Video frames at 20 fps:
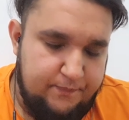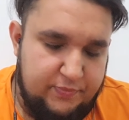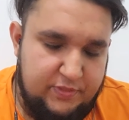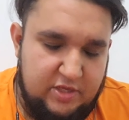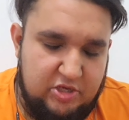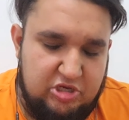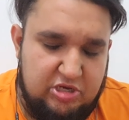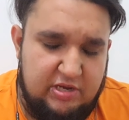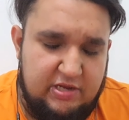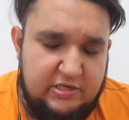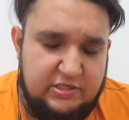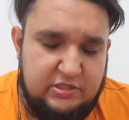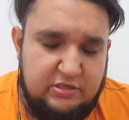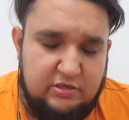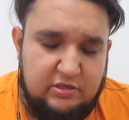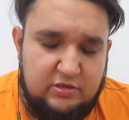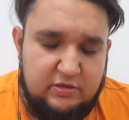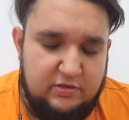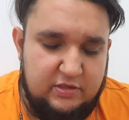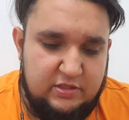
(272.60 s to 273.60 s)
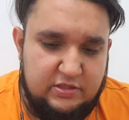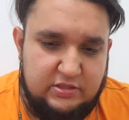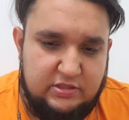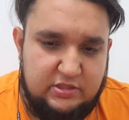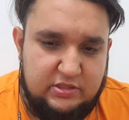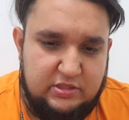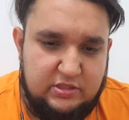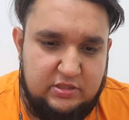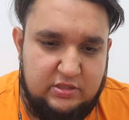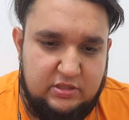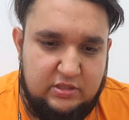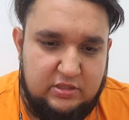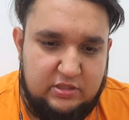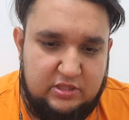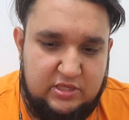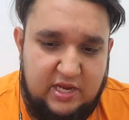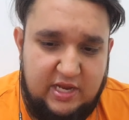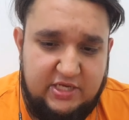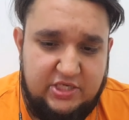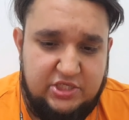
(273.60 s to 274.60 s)
the taste is the
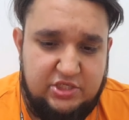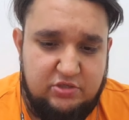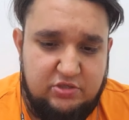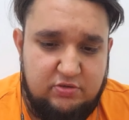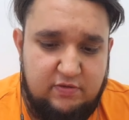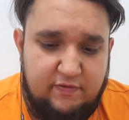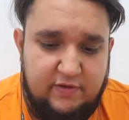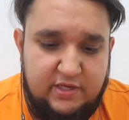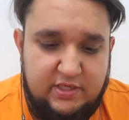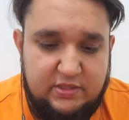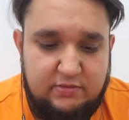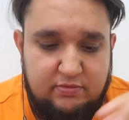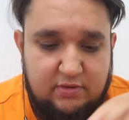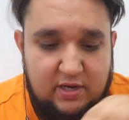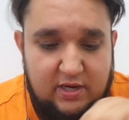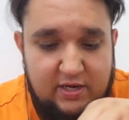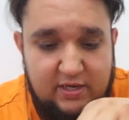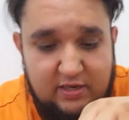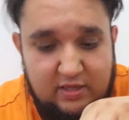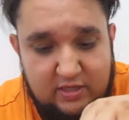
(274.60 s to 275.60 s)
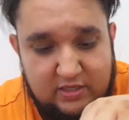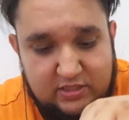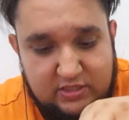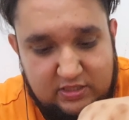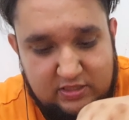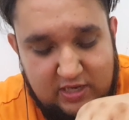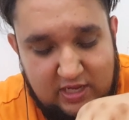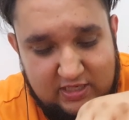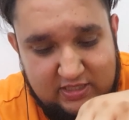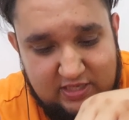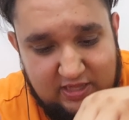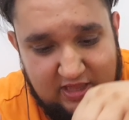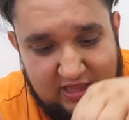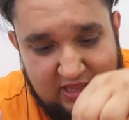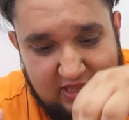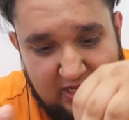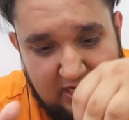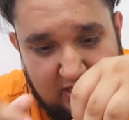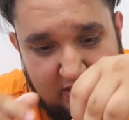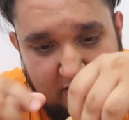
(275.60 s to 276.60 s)
texture of it is fine. This nice and
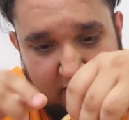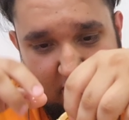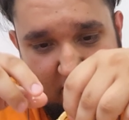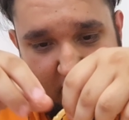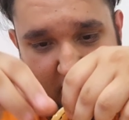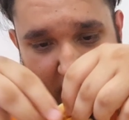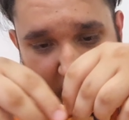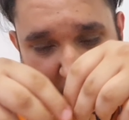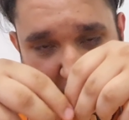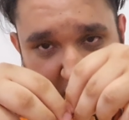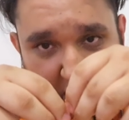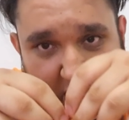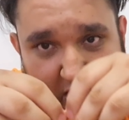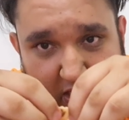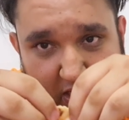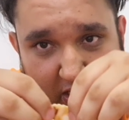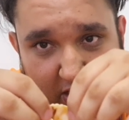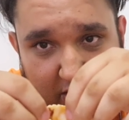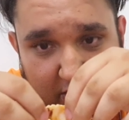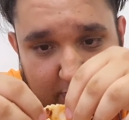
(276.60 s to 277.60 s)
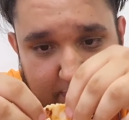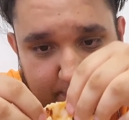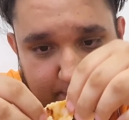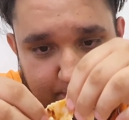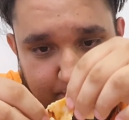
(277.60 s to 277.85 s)
thin. I like it like that.